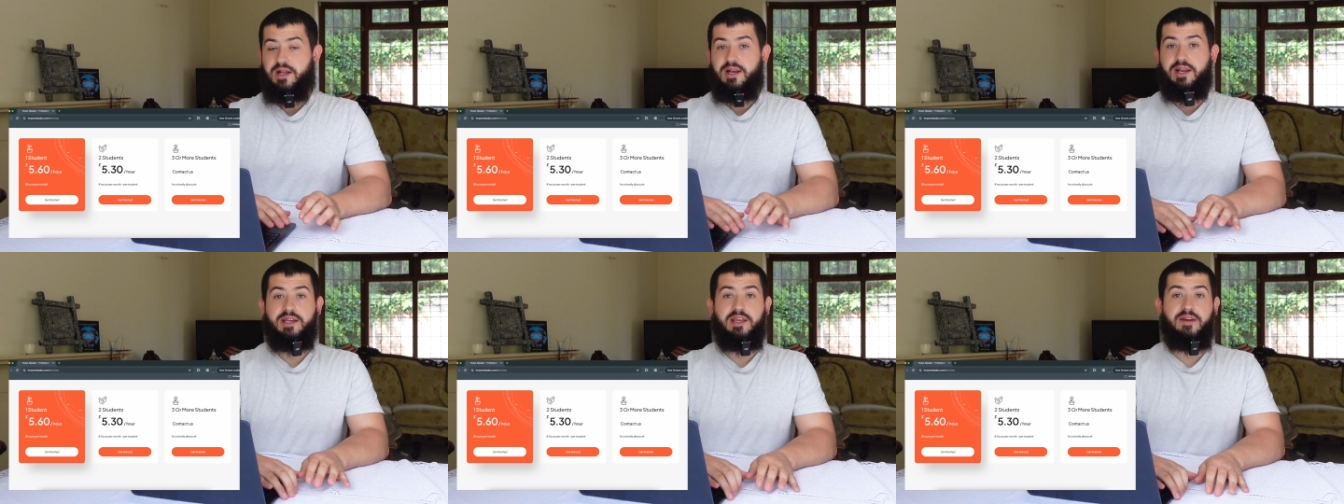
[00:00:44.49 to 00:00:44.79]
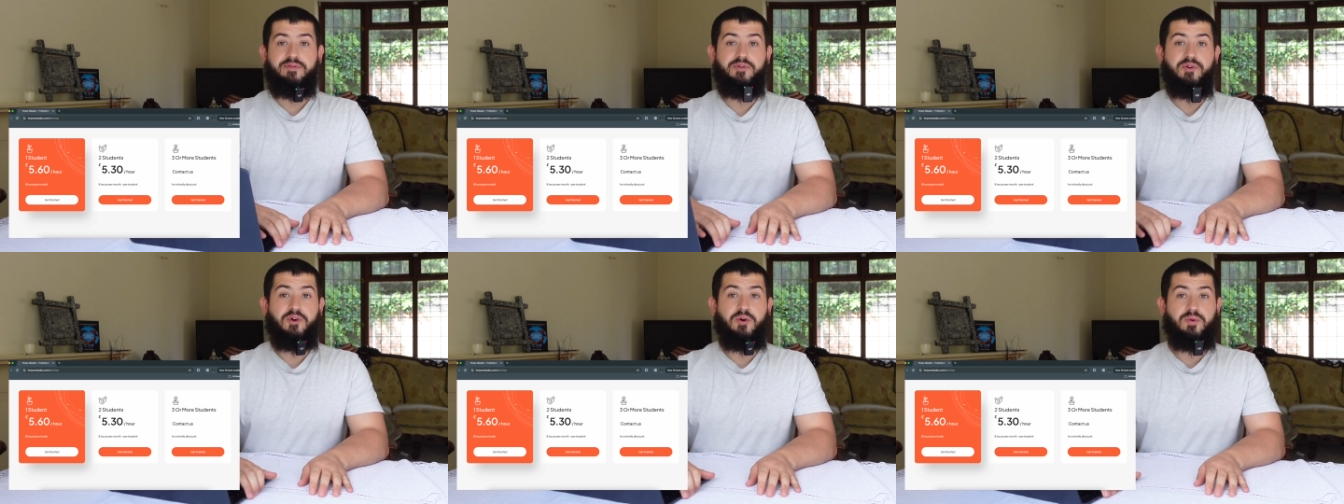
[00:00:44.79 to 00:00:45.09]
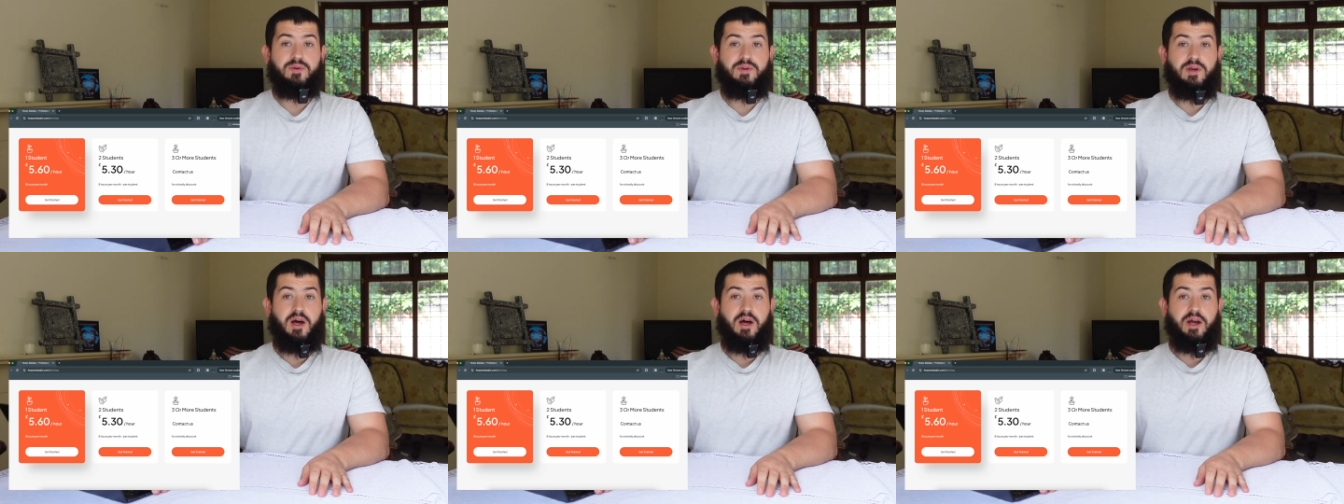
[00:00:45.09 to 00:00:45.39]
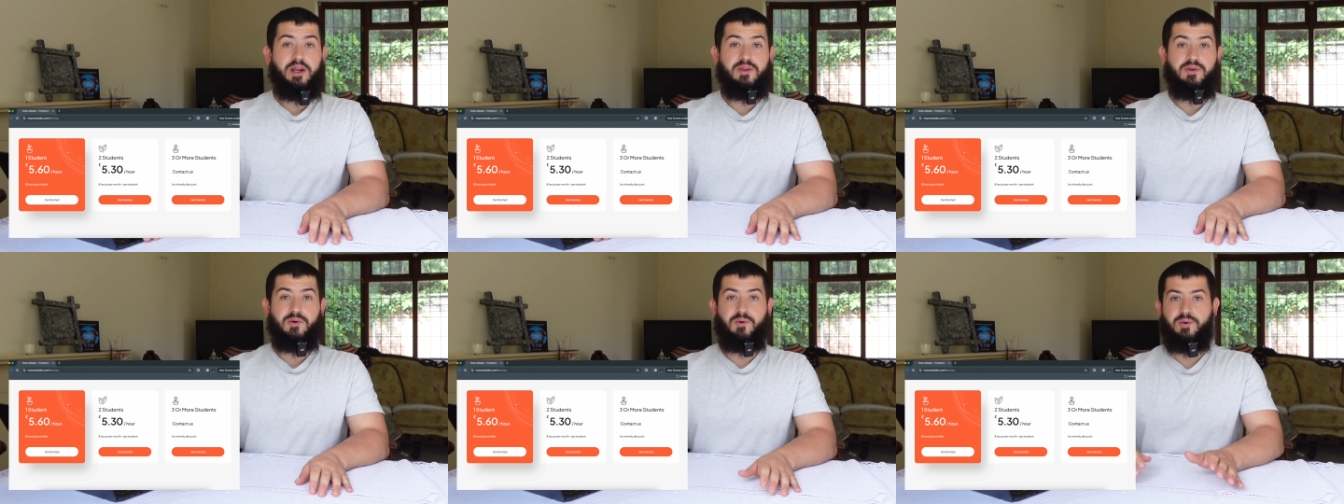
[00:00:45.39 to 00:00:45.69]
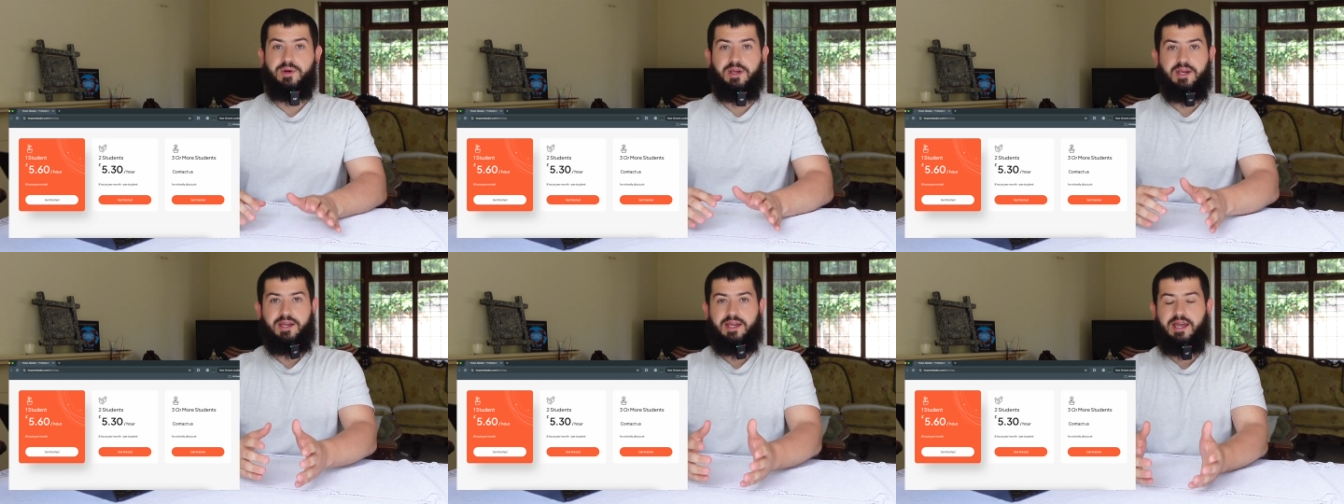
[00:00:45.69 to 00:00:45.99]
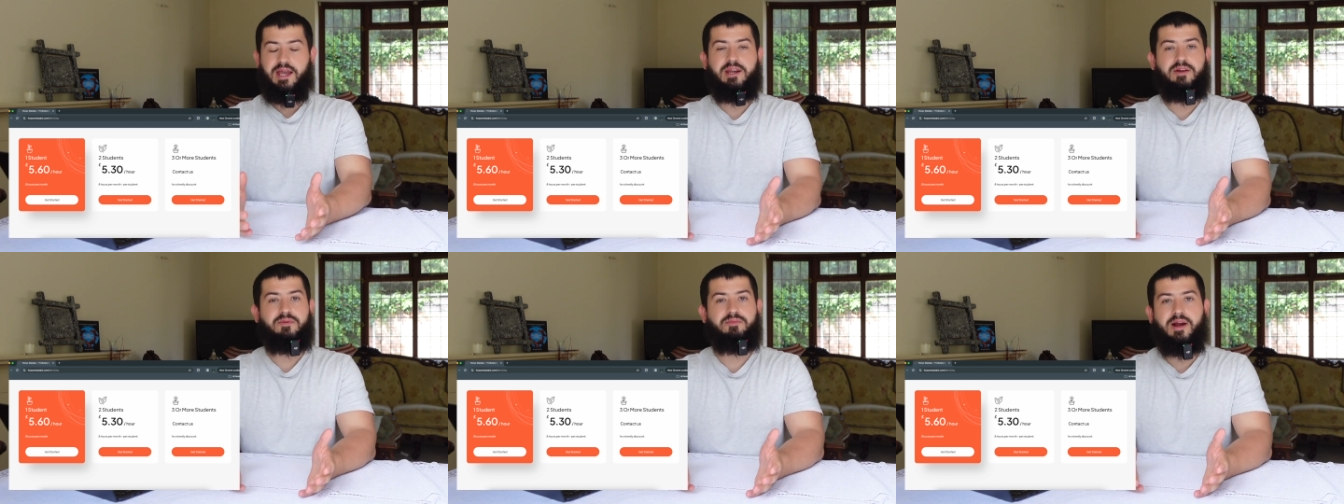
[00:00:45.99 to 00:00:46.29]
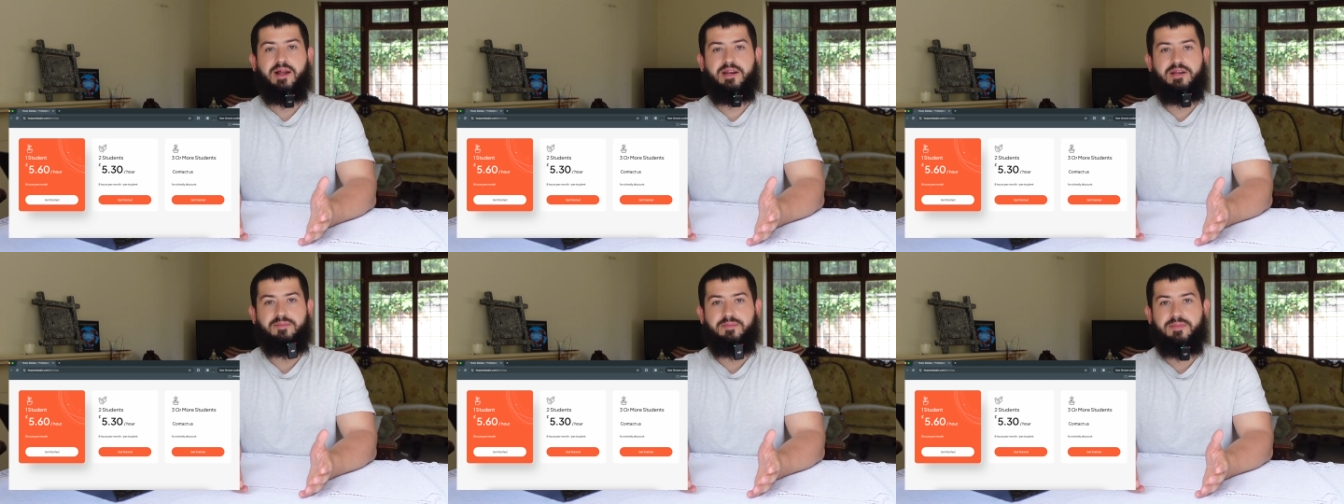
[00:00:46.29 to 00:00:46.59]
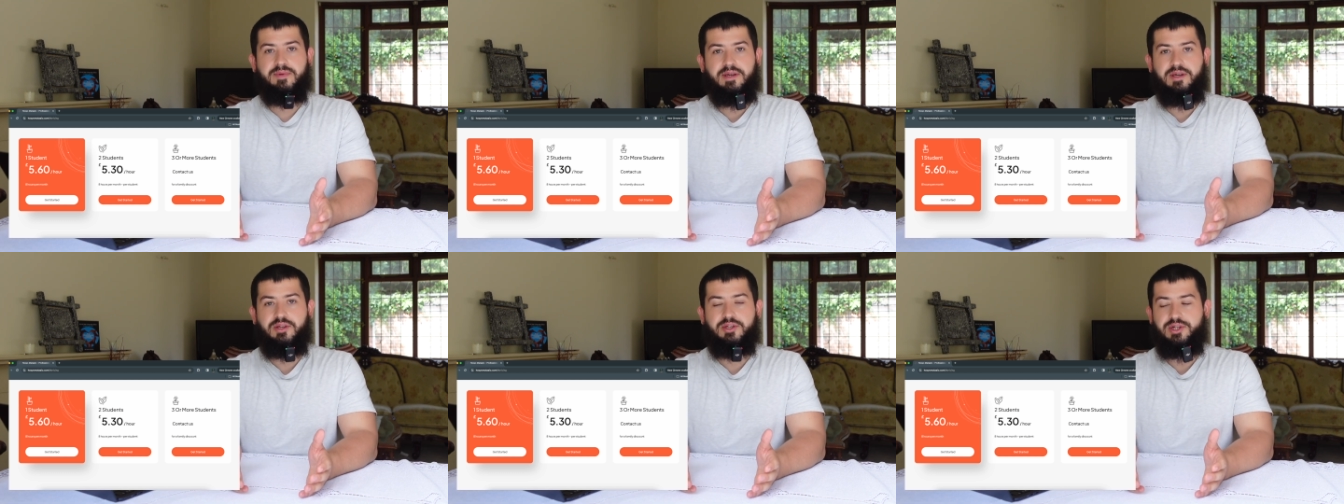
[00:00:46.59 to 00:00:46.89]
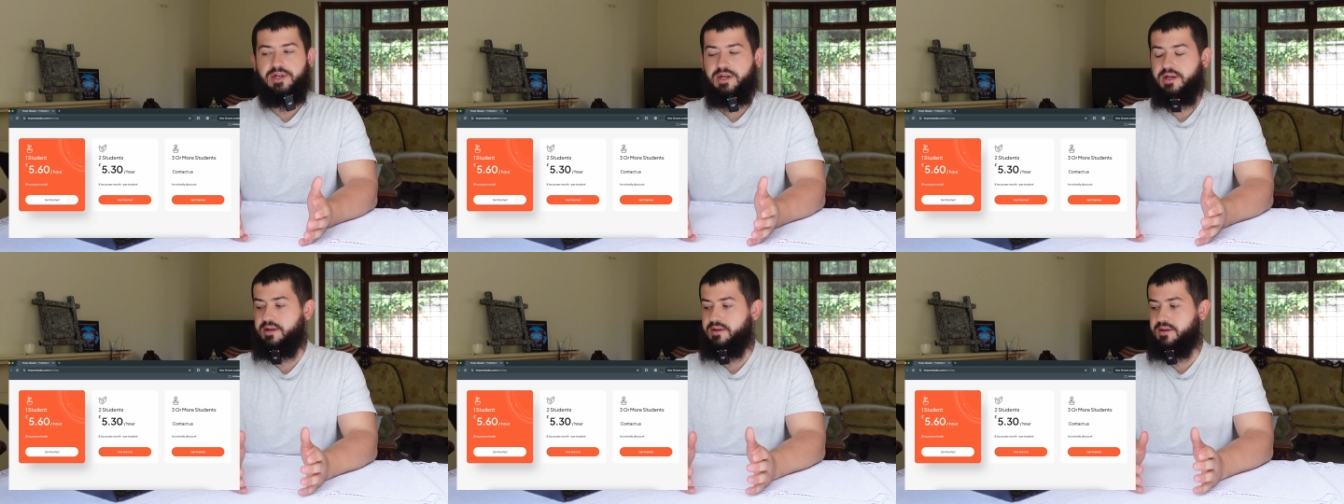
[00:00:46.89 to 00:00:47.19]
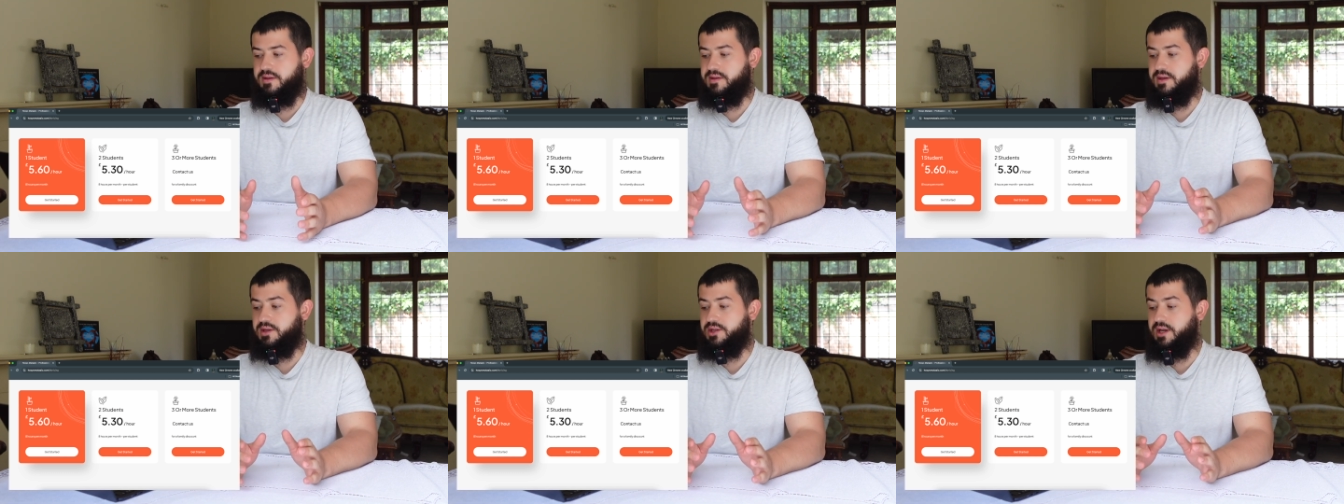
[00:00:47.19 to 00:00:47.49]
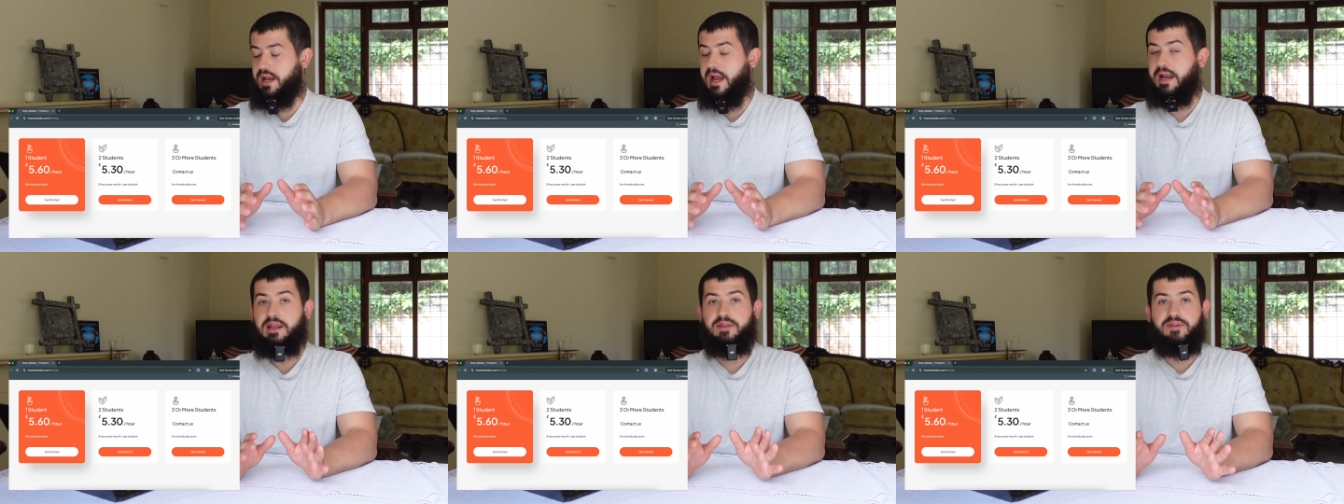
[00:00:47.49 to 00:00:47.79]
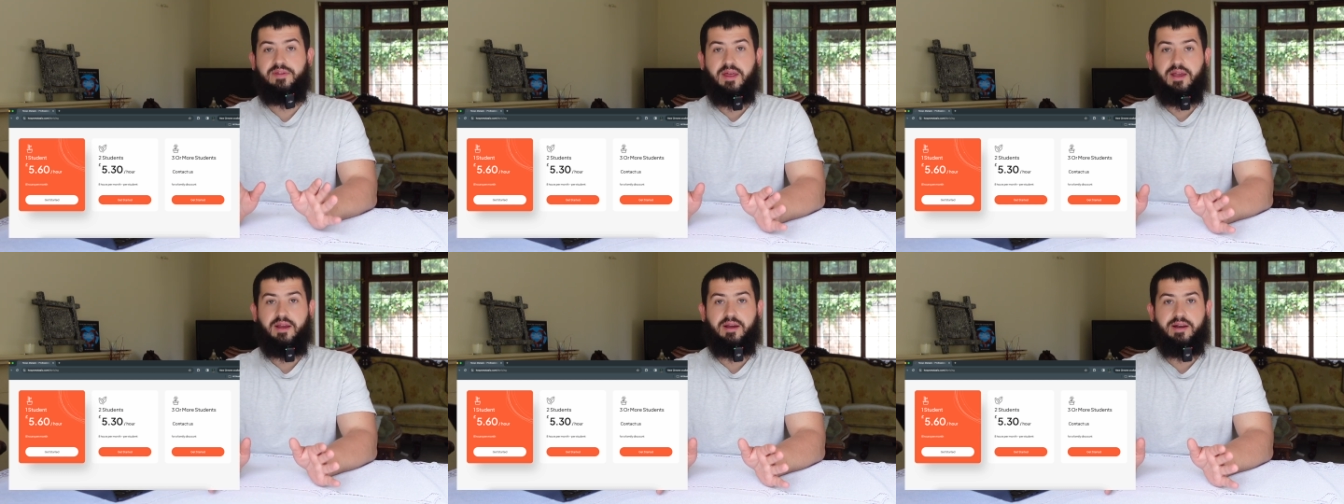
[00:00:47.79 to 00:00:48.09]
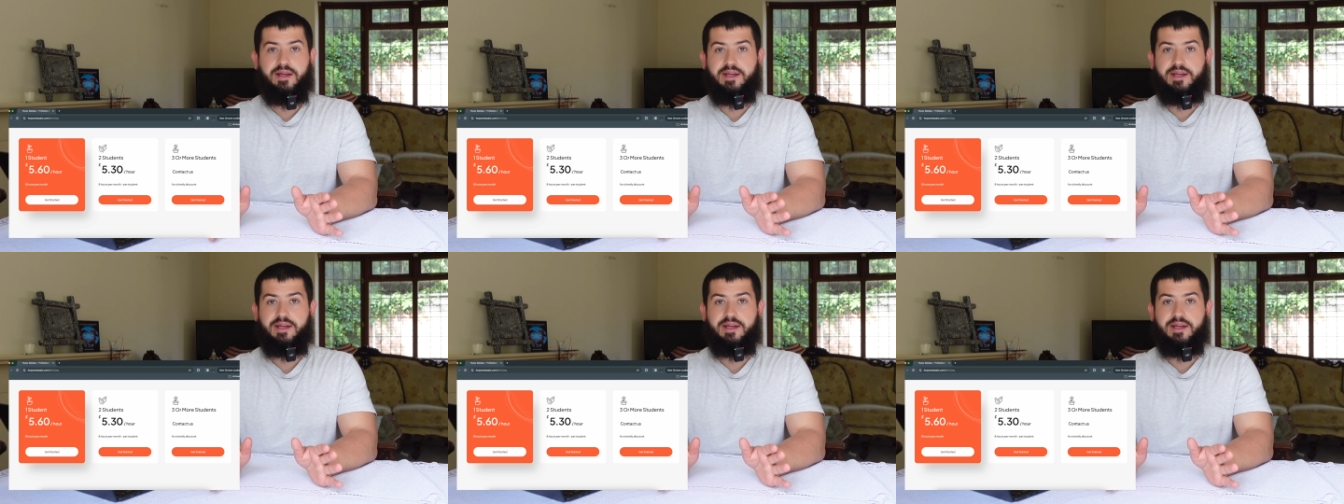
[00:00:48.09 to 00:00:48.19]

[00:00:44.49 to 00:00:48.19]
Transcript: Like if you go onto italki and get any random teacher to teach anything,